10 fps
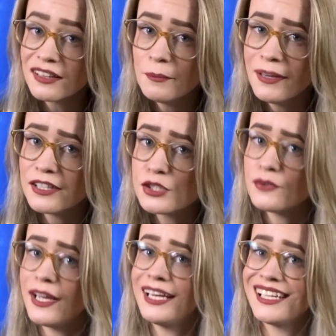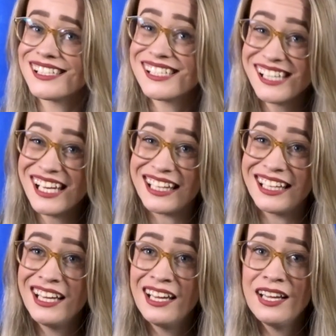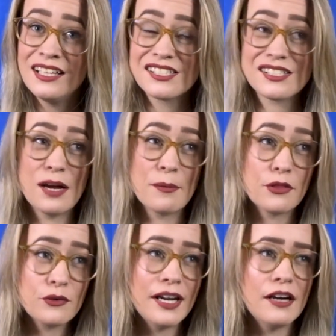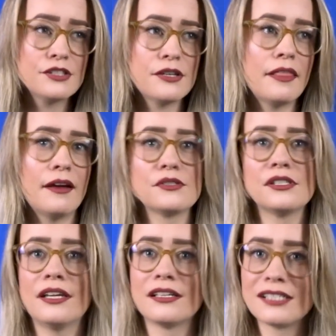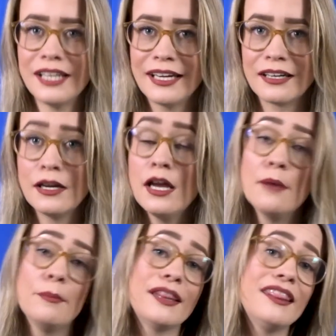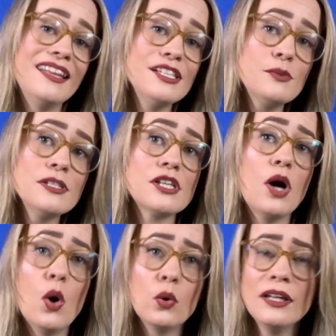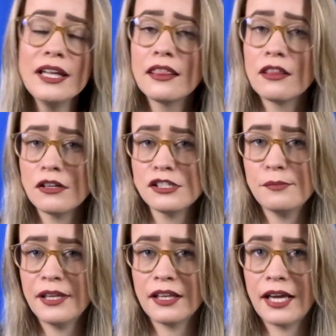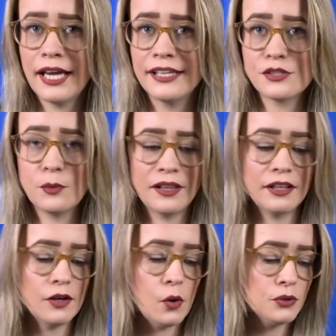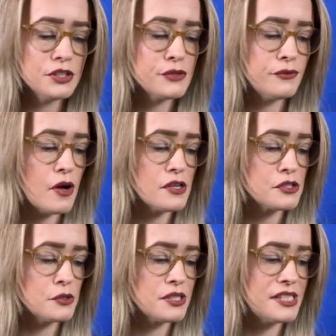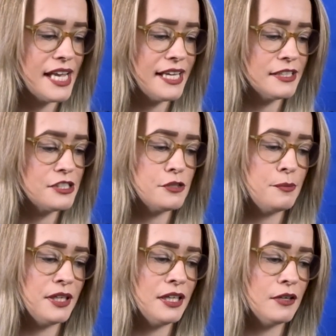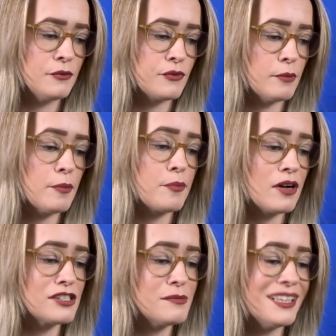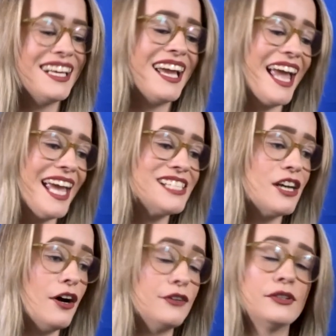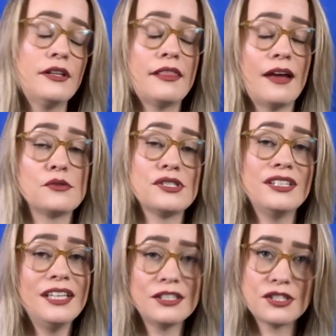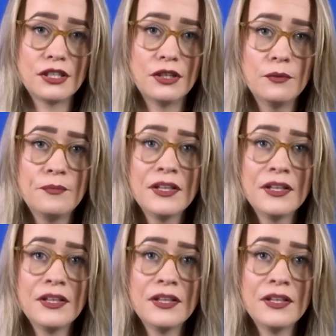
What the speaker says: the Mediterranean Sea, some 300,000 years later, but this was only thought to be the case when the oldest fossil dated to be from approximately 800,000 years ago.